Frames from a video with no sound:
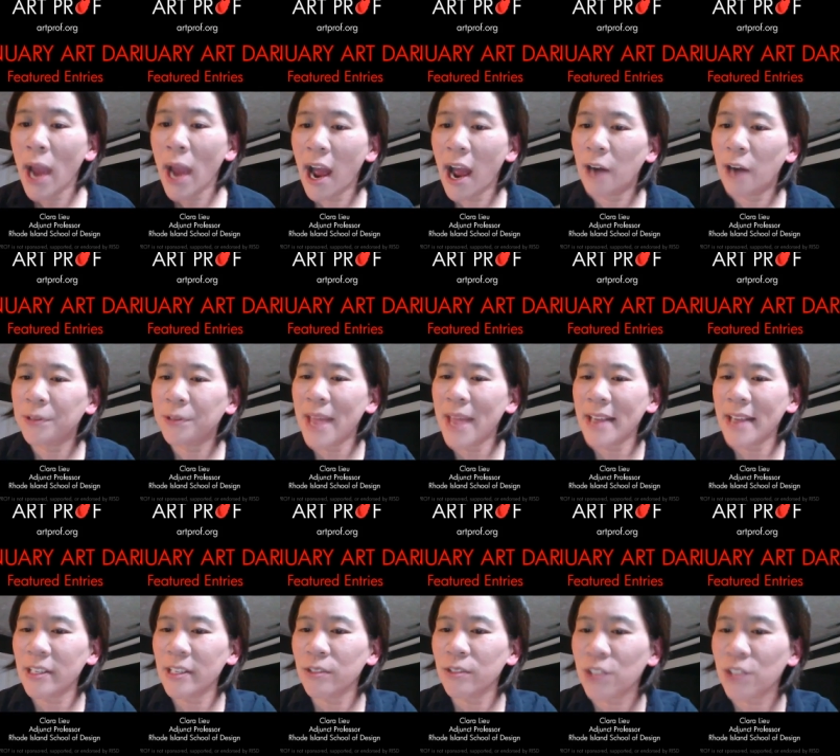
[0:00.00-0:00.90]
Wow, thank
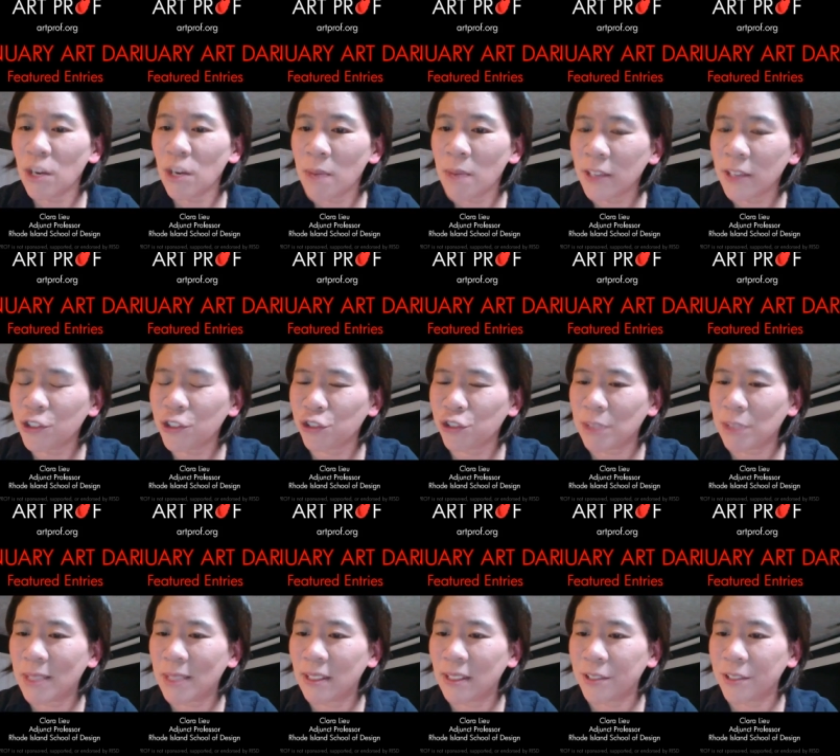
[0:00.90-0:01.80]
you so much,
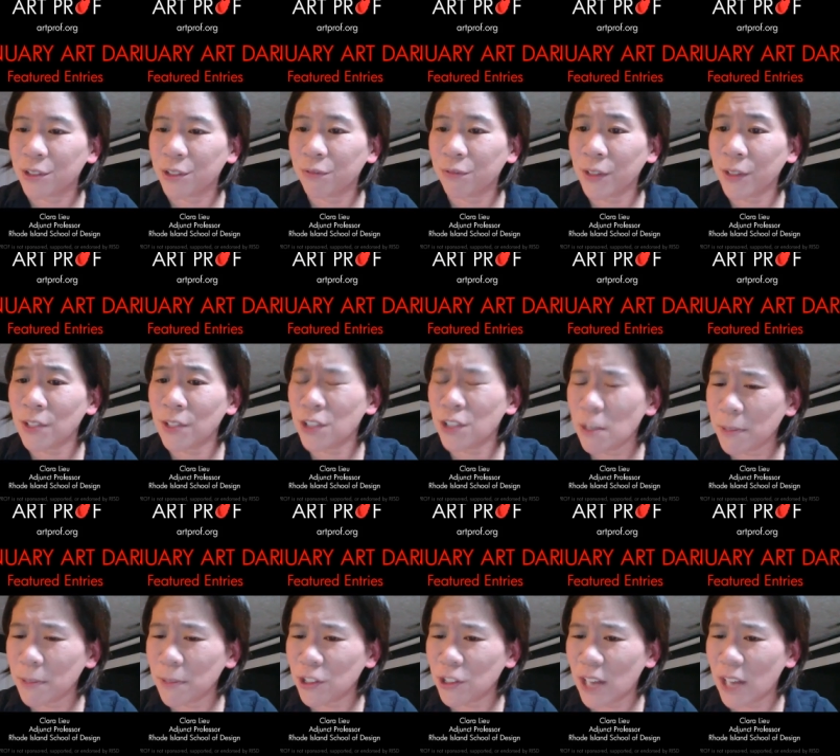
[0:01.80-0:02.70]
Dreamy Lizard, for the
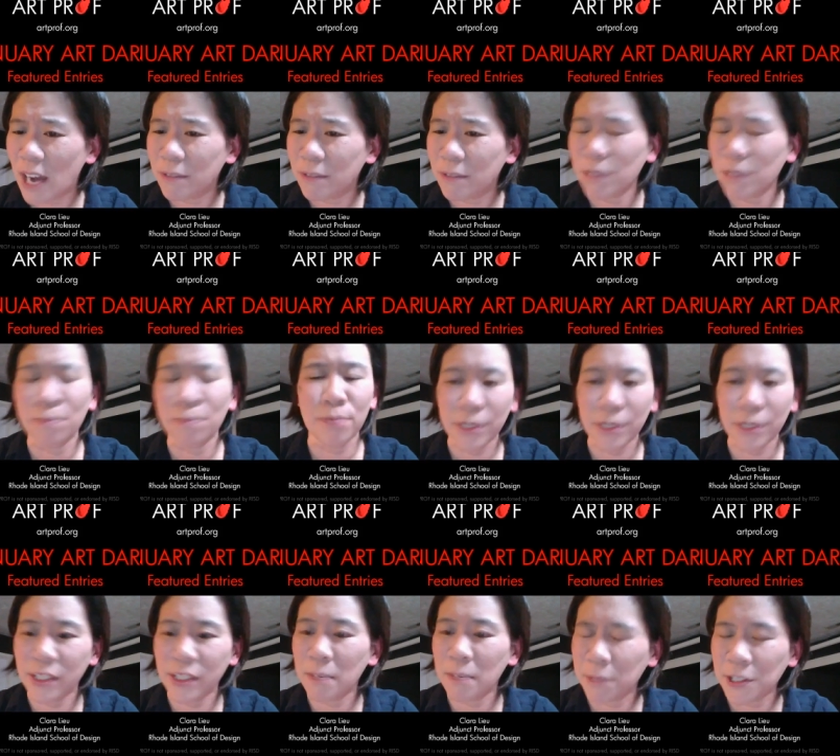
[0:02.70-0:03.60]
super chat. We
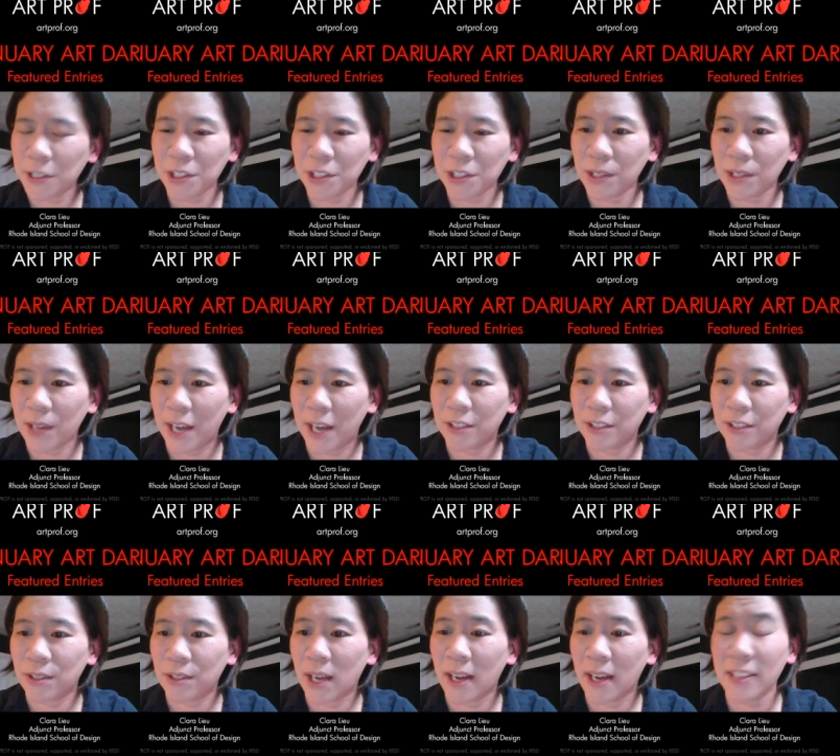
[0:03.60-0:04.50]
really appreciate that,
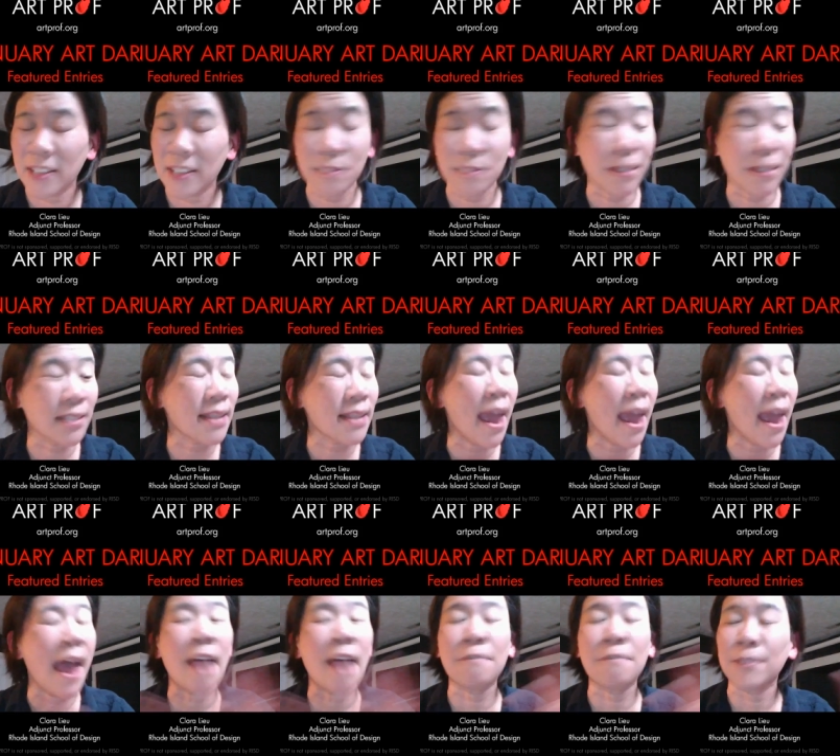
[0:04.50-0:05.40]
you guys, because
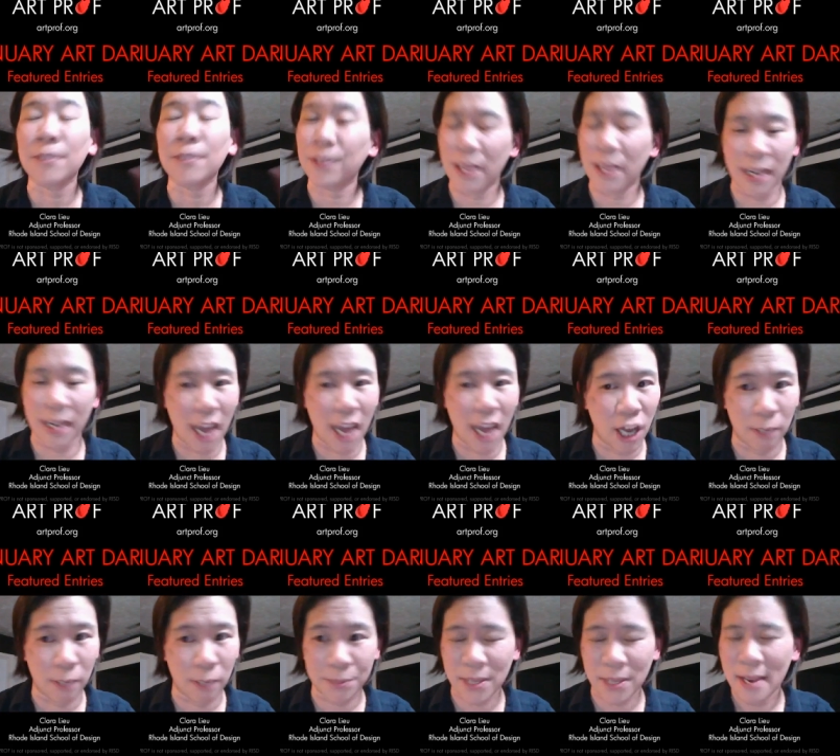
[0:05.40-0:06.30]
everything
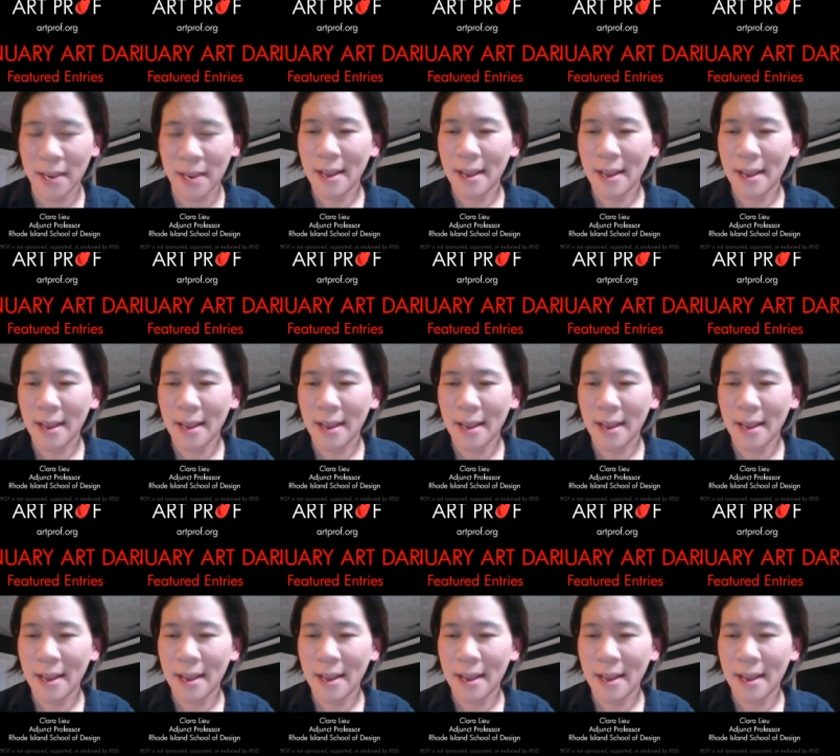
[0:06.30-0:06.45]
helps.